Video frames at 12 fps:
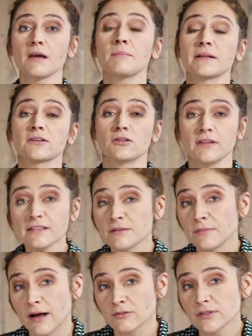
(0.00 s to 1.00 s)
But
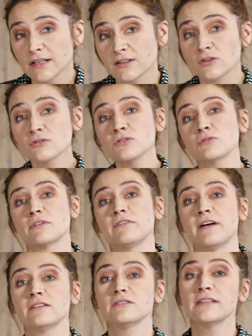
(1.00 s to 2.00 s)
connector mount can also
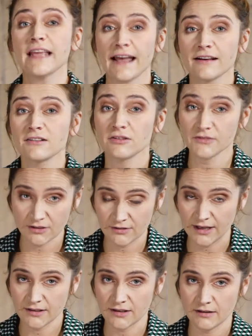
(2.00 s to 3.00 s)
refer to the angle of the
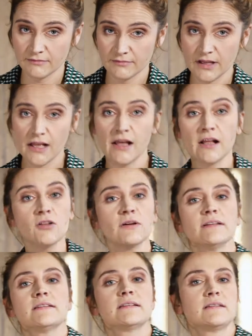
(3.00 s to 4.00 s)
connector. Look
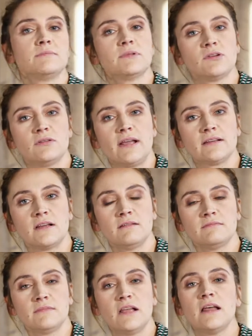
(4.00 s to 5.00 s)
at this simple connector.
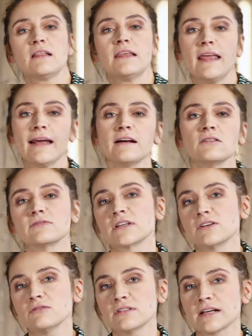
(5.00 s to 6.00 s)
The angle of the
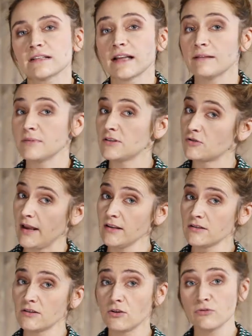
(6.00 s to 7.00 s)
contact can be
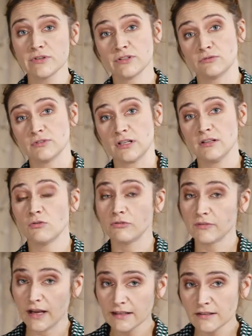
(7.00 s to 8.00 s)
straight, horizontal,
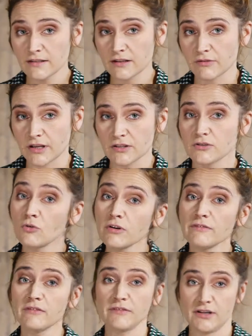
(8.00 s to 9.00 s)
of ninety degrees or
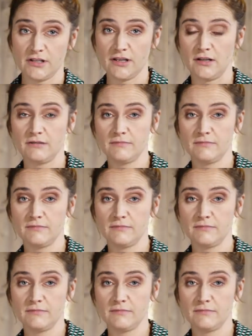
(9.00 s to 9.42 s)
even vertical.